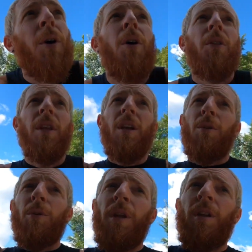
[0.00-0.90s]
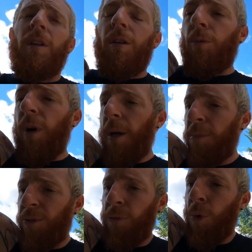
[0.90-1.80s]
on the old
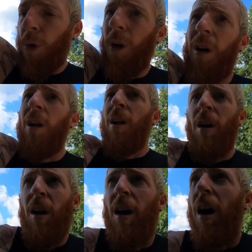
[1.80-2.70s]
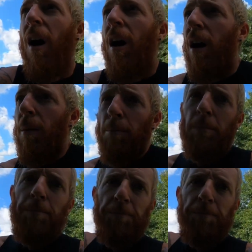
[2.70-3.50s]
interwebs for a